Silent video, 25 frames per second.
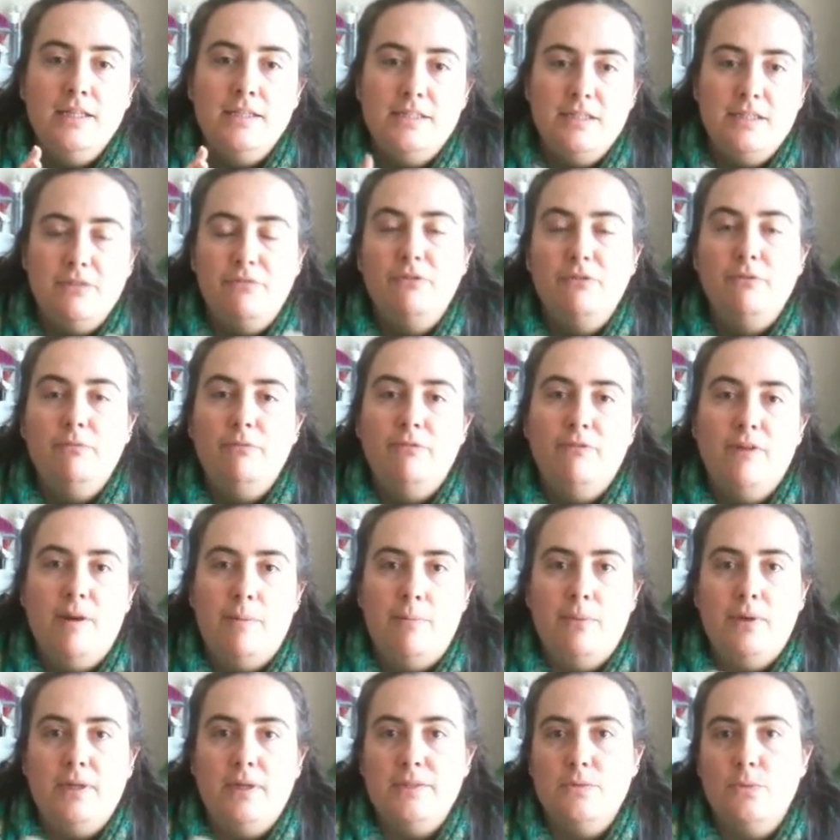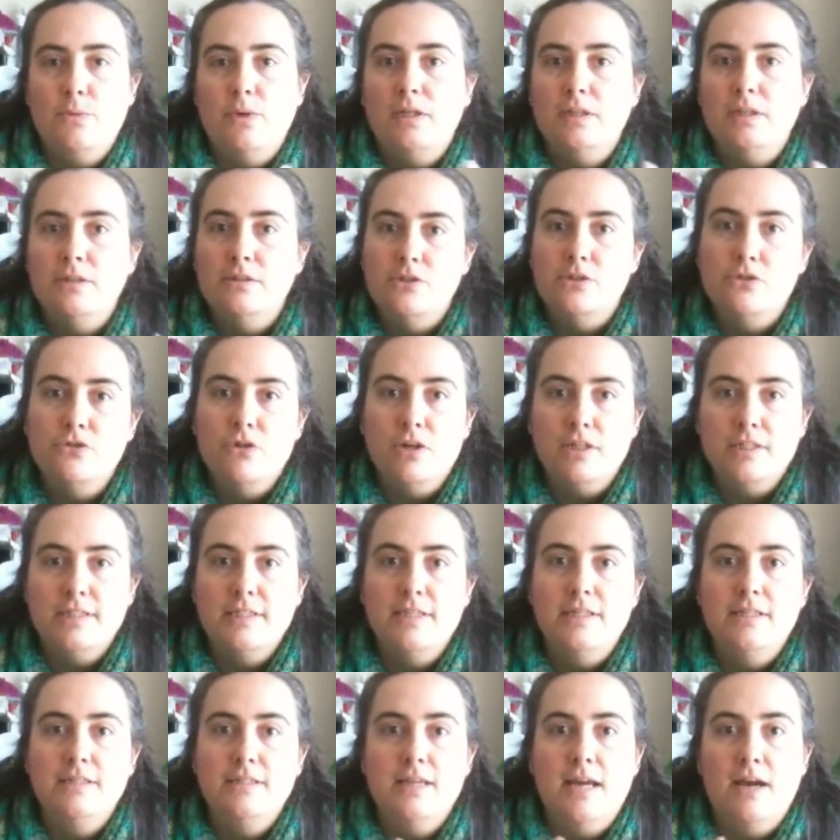different fabrics were
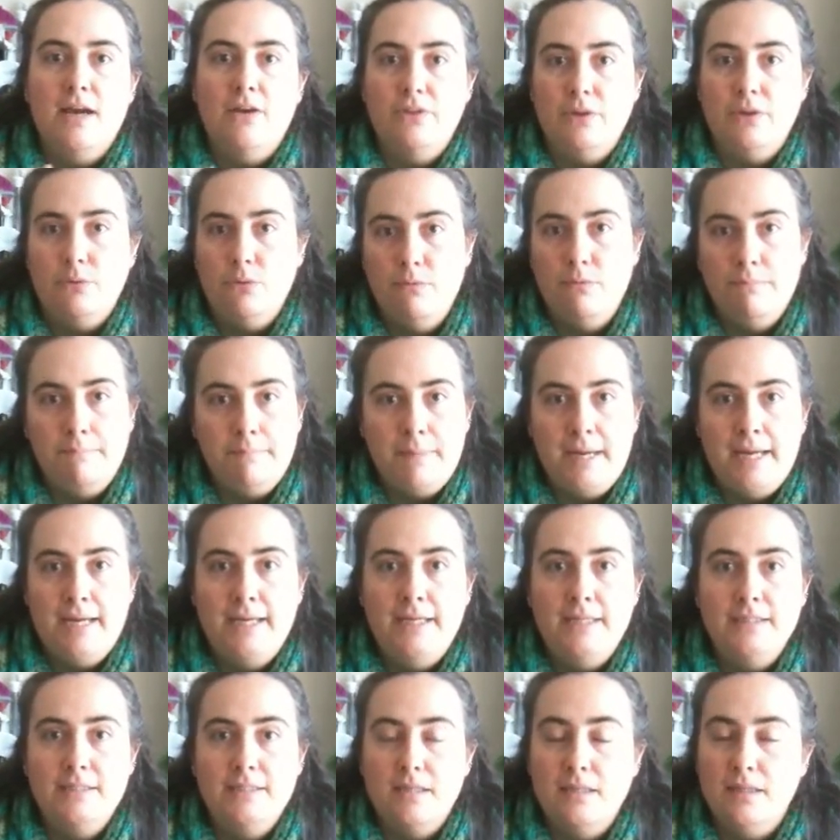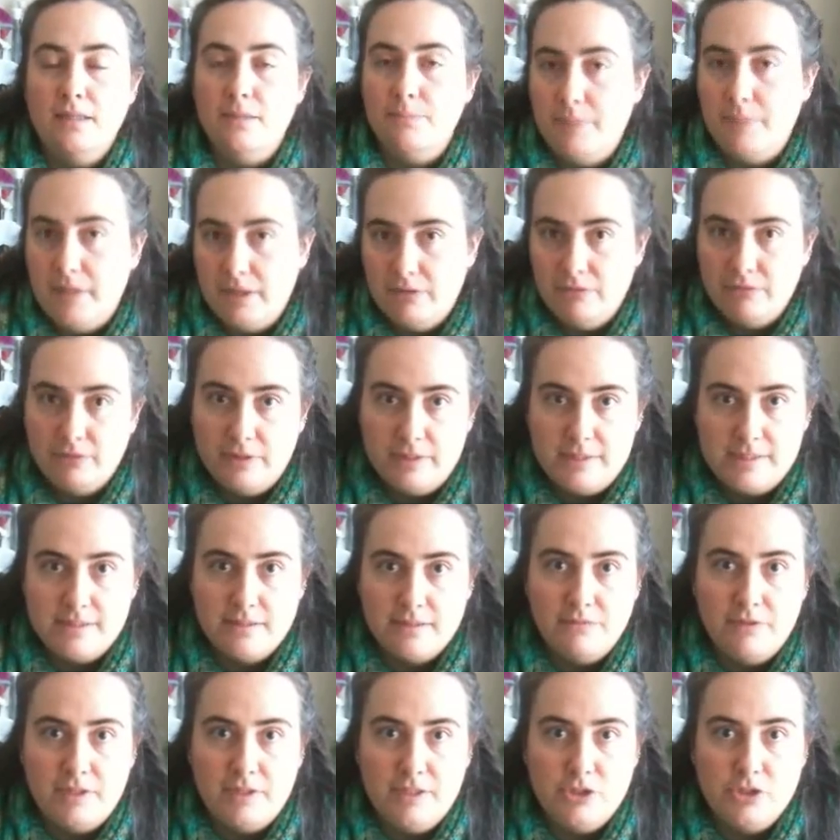constructed, how they were made, and the benefits
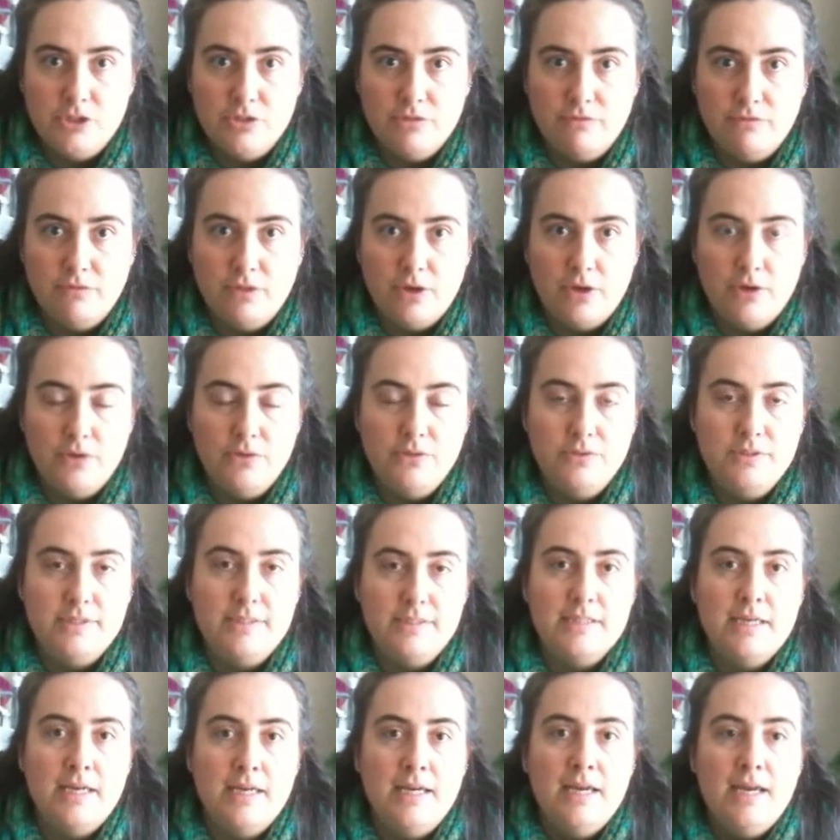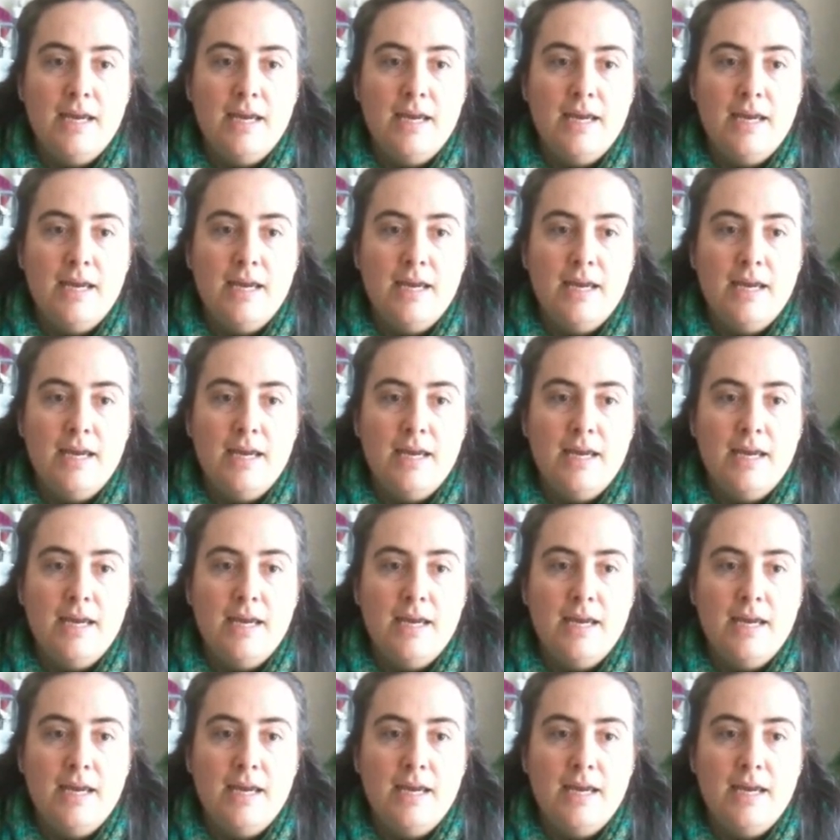of each of those.